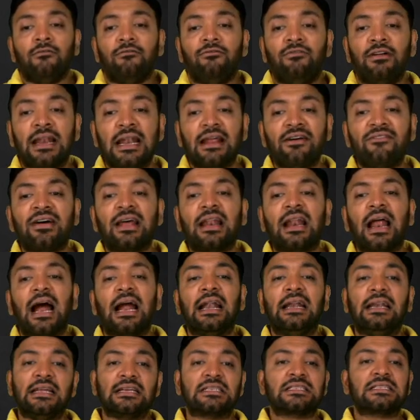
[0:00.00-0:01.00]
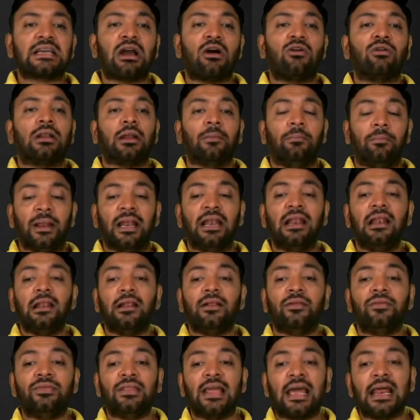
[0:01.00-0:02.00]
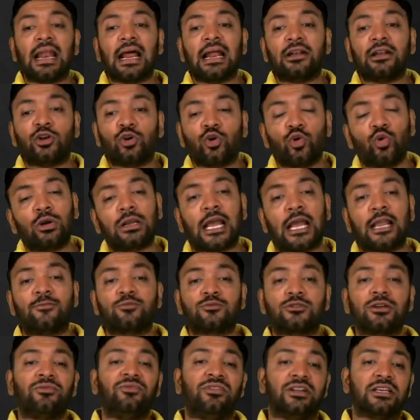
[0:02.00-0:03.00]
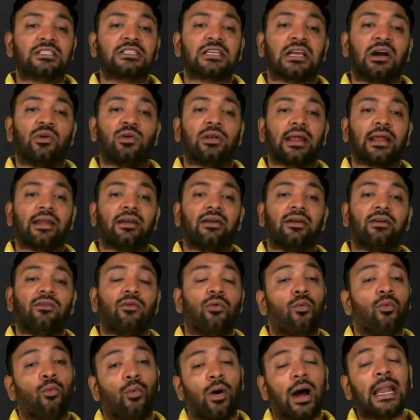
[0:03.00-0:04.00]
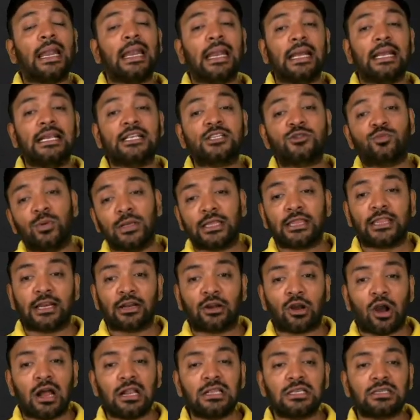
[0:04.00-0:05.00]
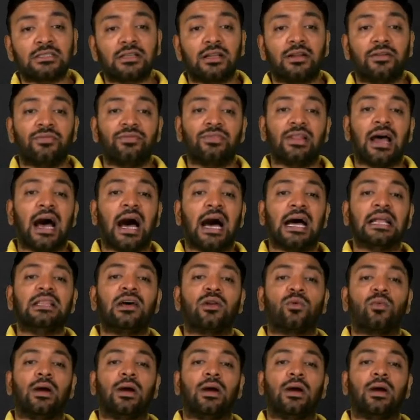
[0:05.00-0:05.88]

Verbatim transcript: Whenever I discount a bill, there are two types of discounting. One is with records, the other